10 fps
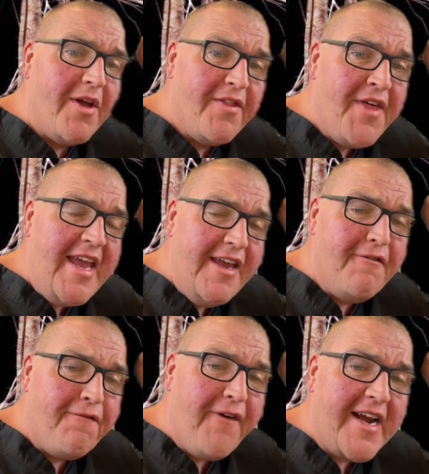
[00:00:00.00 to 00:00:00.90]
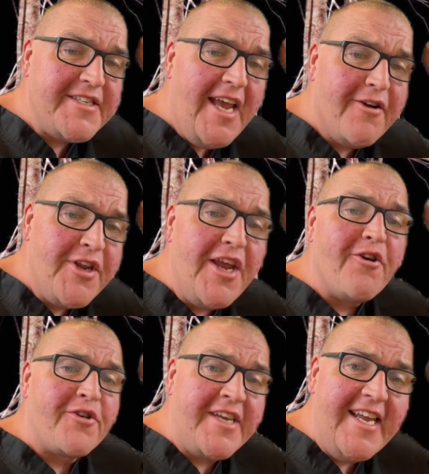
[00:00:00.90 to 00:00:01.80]
they infect down
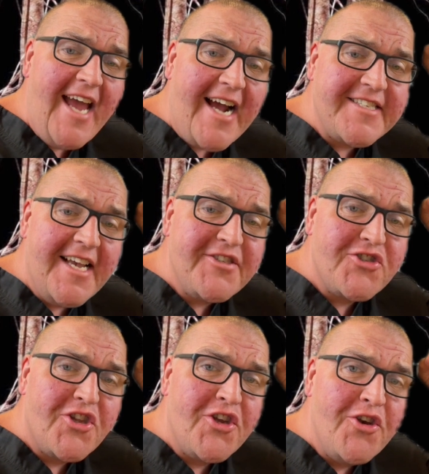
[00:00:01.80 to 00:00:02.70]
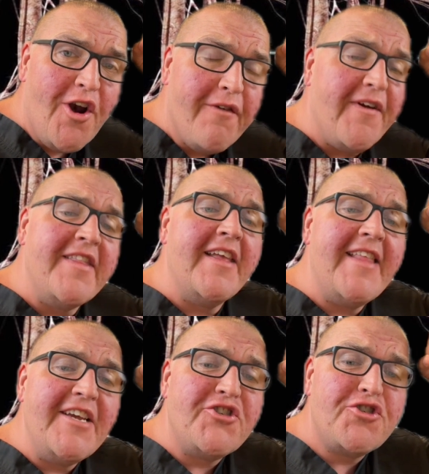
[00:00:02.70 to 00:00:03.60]
here, get access to the nerve, and then
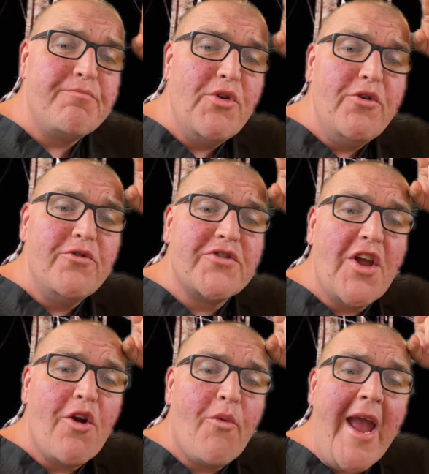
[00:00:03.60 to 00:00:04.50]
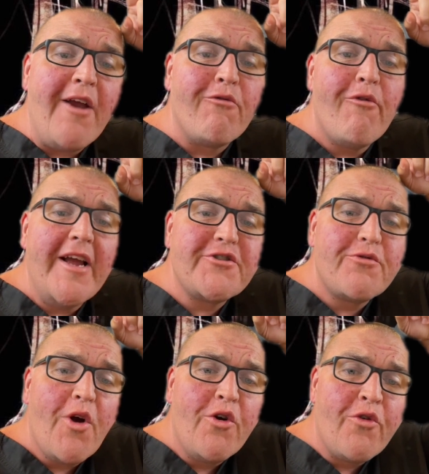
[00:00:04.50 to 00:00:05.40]
they schmooze their way
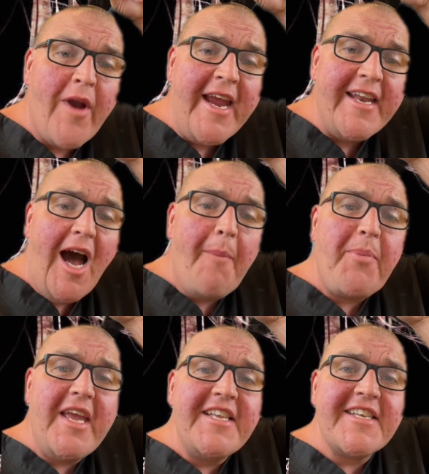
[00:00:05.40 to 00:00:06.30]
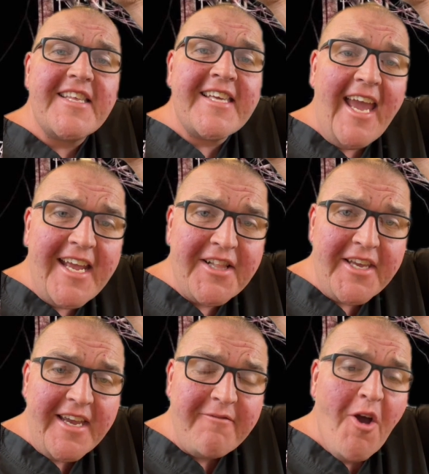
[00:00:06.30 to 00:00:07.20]
retrograde up into the
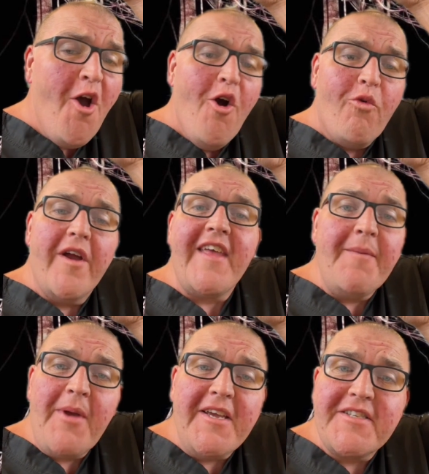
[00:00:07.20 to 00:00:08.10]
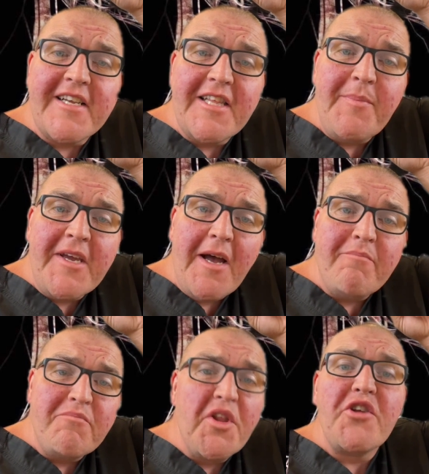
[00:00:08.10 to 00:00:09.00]
ganglion, where they basically
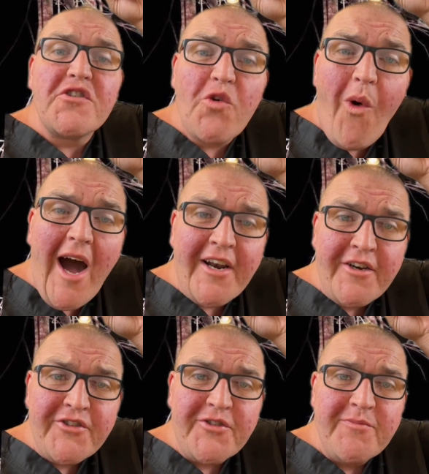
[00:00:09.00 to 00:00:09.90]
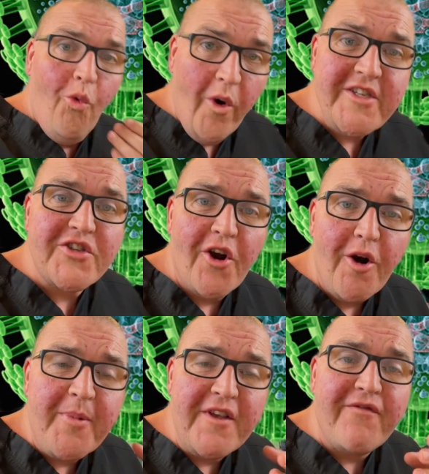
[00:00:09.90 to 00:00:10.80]
become little squatters. Once the
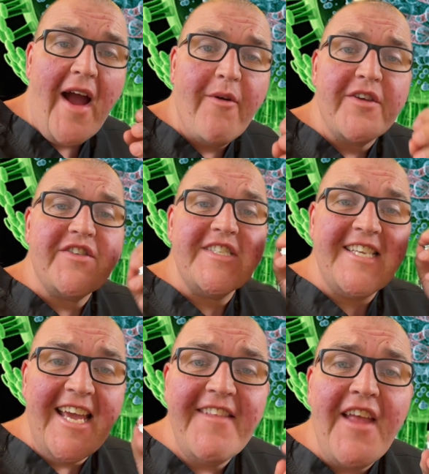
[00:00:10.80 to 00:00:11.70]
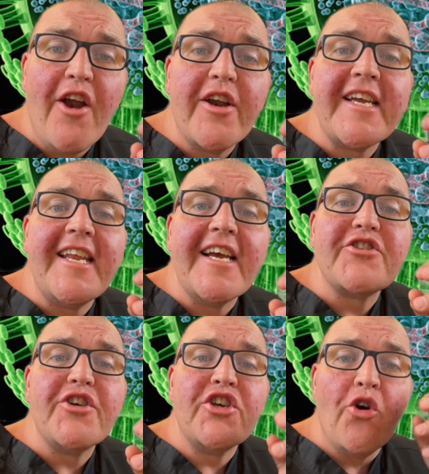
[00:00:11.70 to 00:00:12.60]
herpes virus is in there, it can
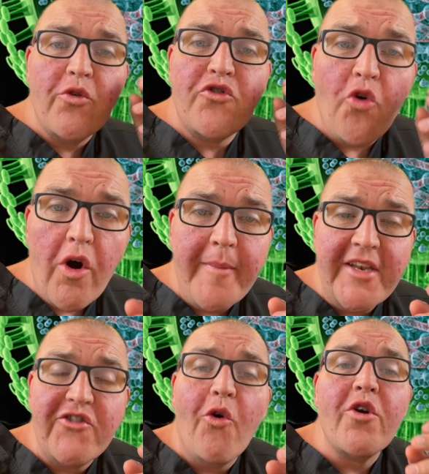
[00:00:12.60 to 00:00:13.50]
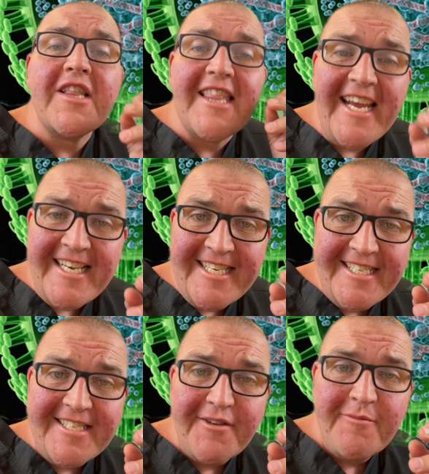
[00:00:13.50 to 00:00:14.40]
actually go dormant or
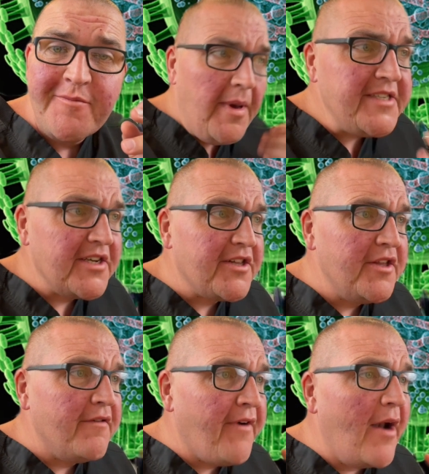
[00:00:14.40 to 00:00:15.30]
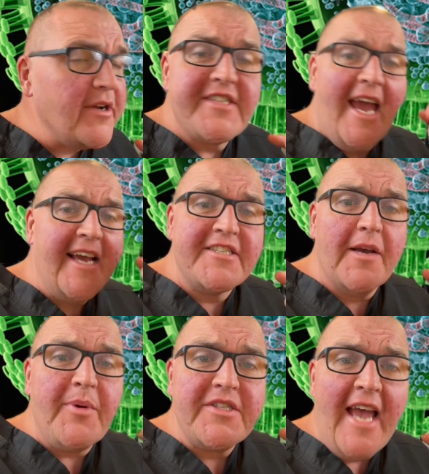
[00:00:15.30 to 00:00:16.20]
latent. Basically, the virus hangs
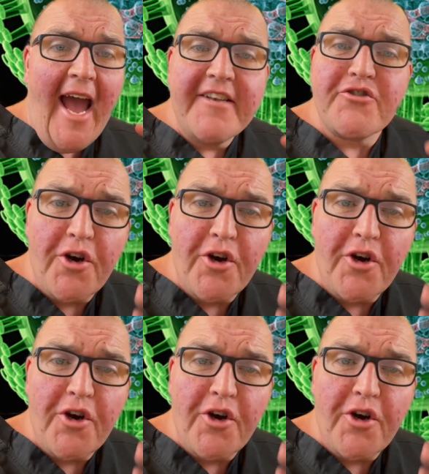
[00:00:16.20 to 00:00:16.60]
up its hat,